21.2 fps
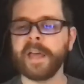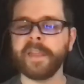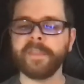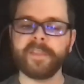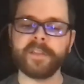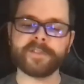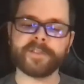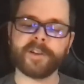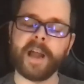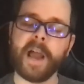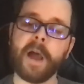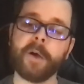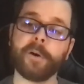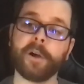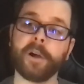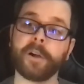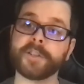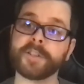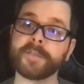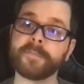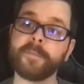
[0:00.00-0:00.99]
These are how
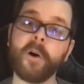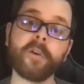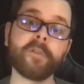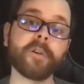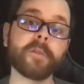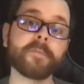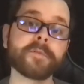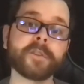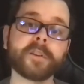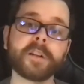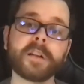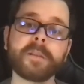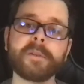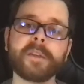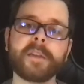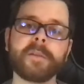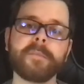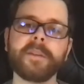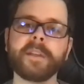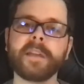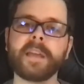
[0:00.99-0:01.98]
our small groups are going to be
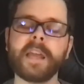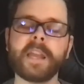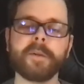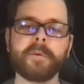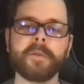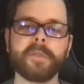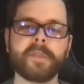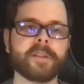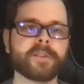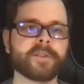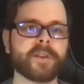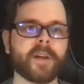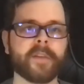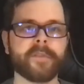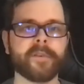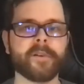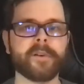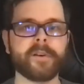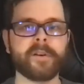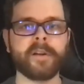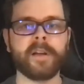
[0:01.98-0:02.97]
communicating with each
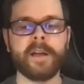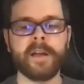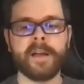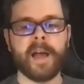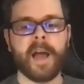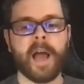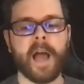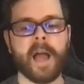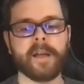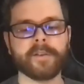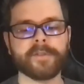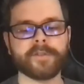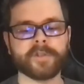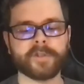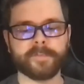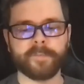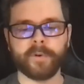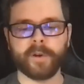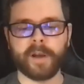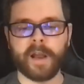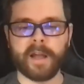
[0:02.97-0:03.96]
other. I
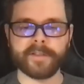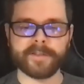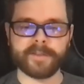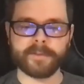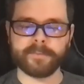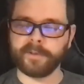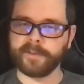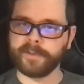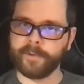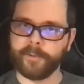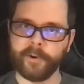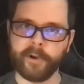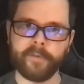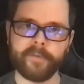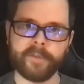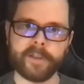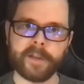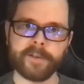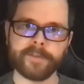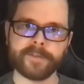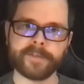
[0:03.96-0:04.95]
just put out some tutorial
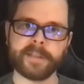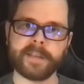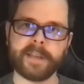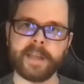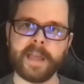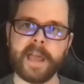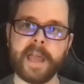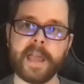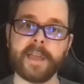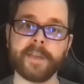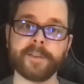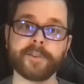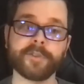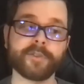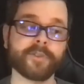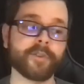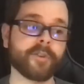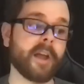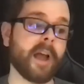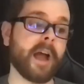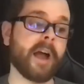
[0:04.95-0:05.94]
videos today to
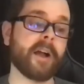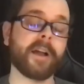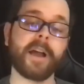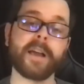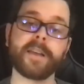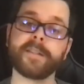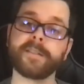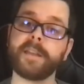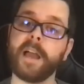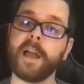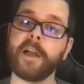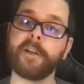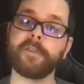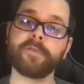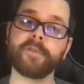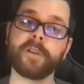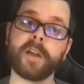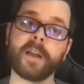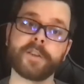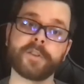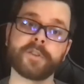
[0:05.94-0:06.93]
show you how you
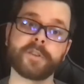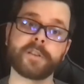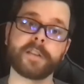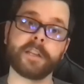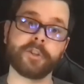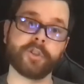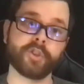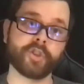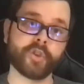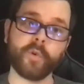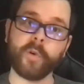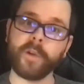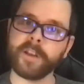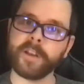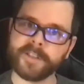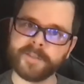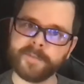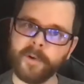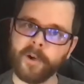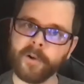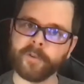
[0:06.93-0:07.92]
guys can join a
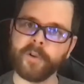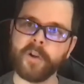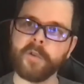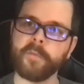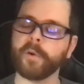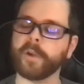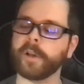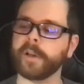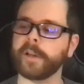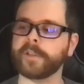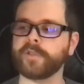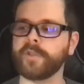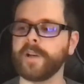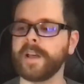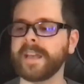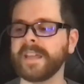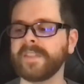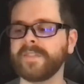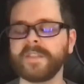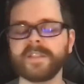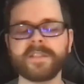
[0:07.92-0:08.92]
small group. We're going to try and
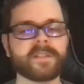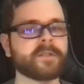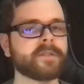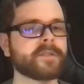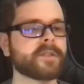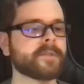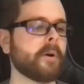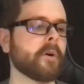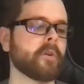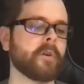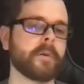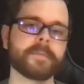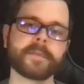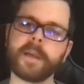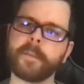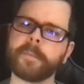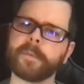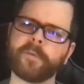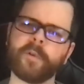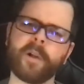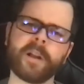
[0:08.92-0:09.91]
get these small groups
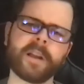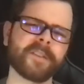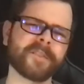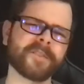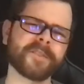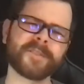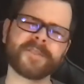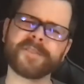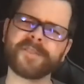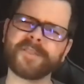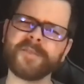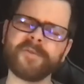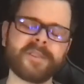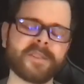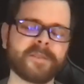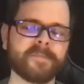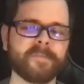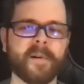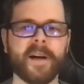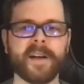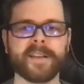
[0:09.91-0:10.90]
up and running as soon as
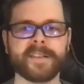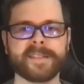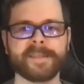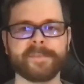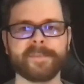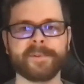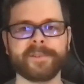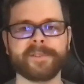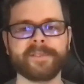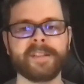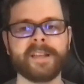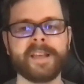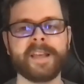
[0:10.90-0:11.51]
possible.